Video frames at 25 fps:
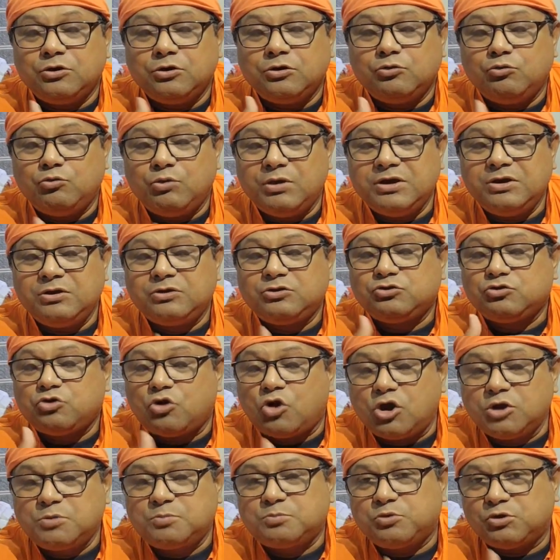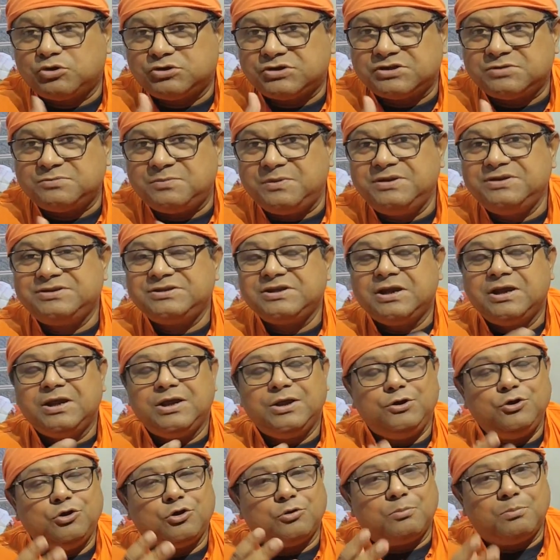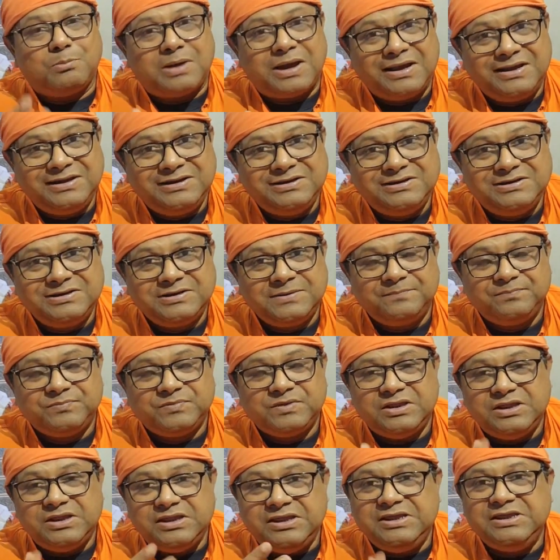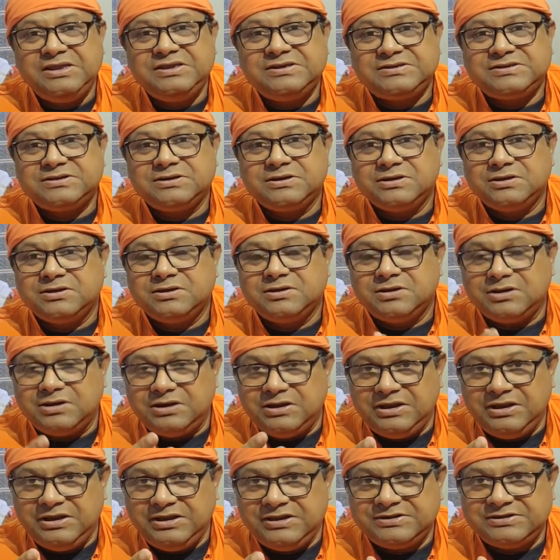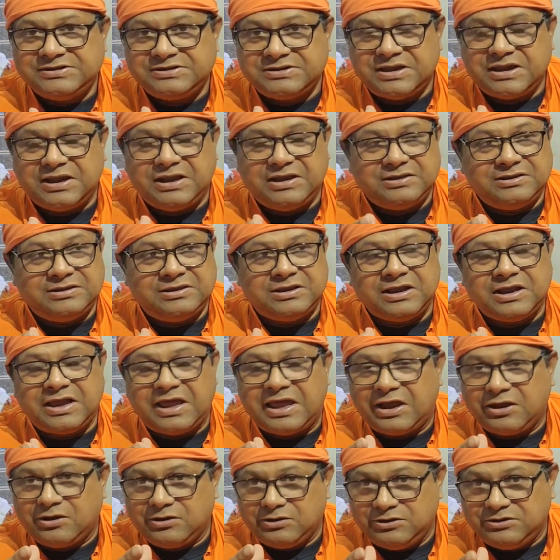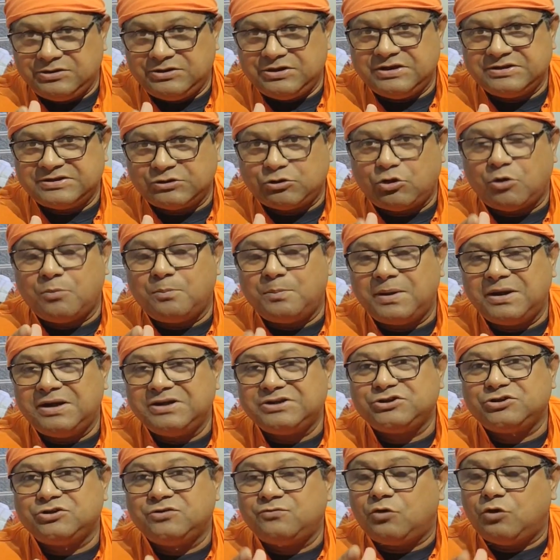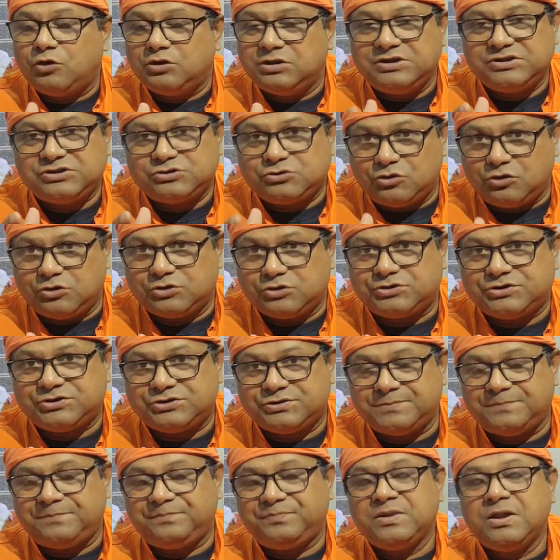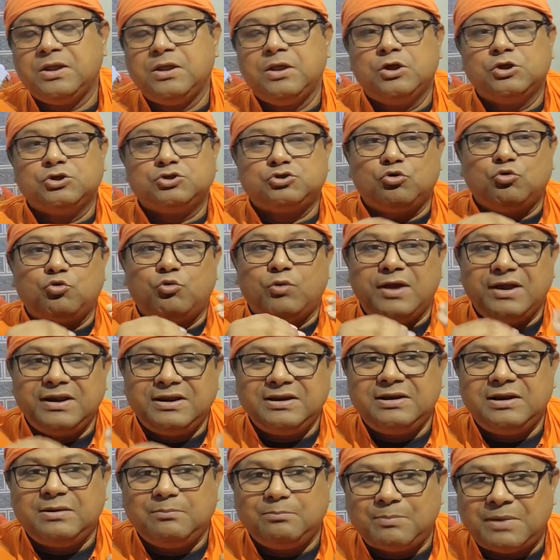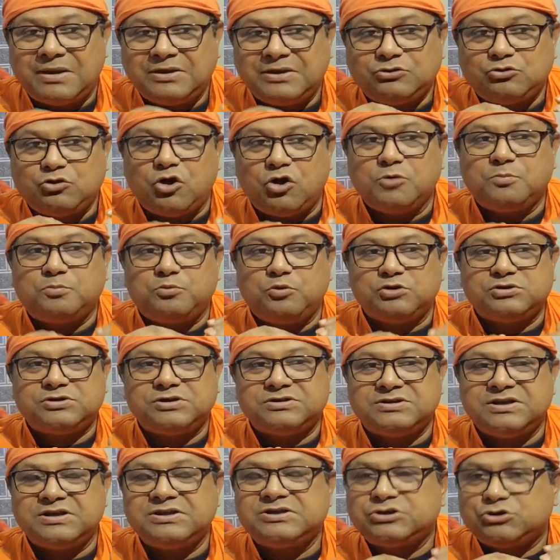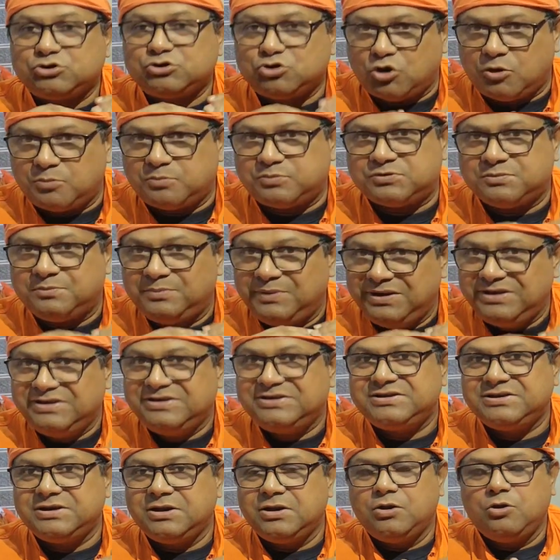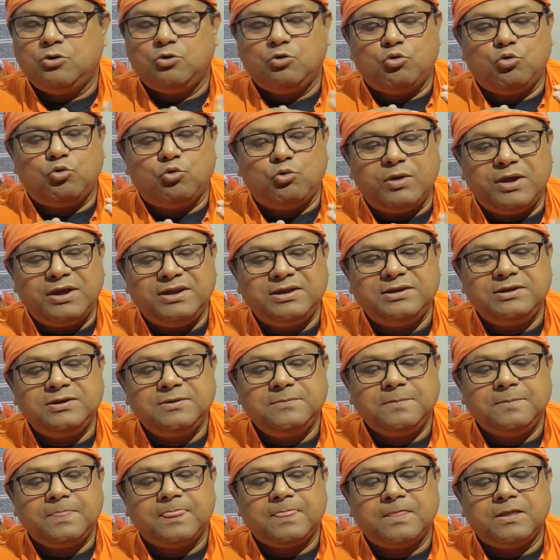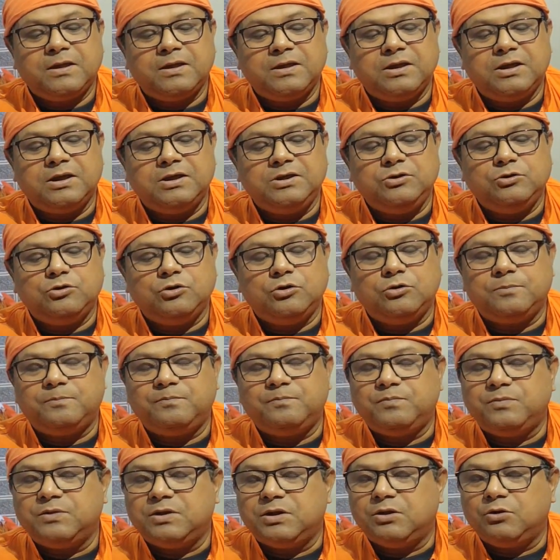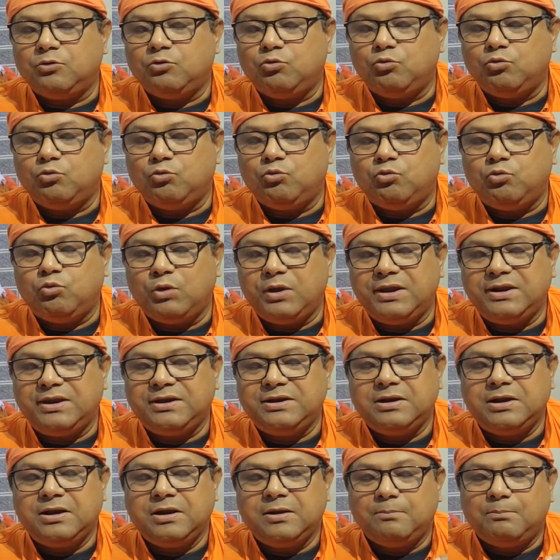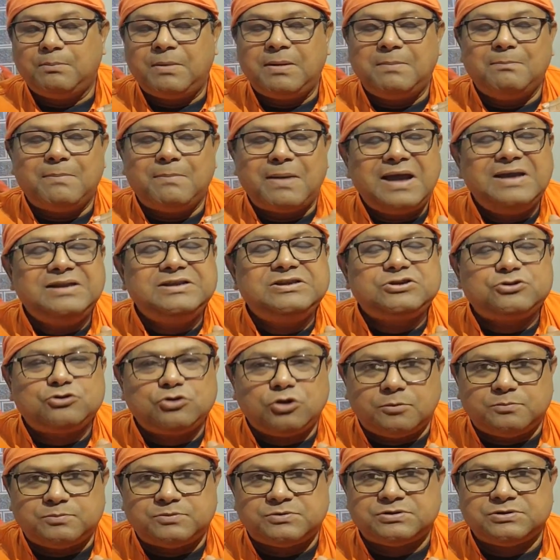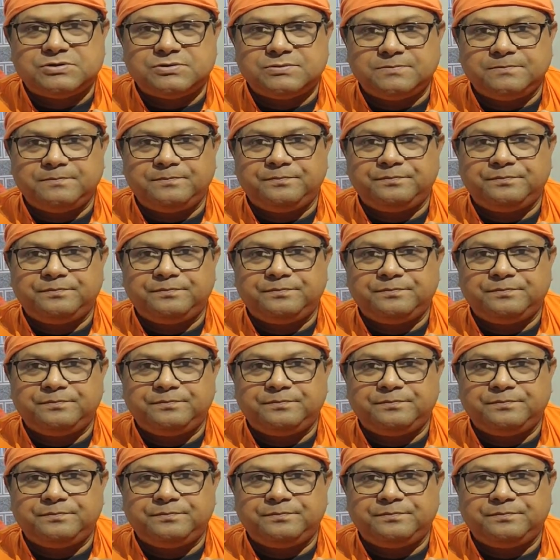when your thought process means your mind is a compilation of all these thoughts. So when my thought process stops means when when my mind stops.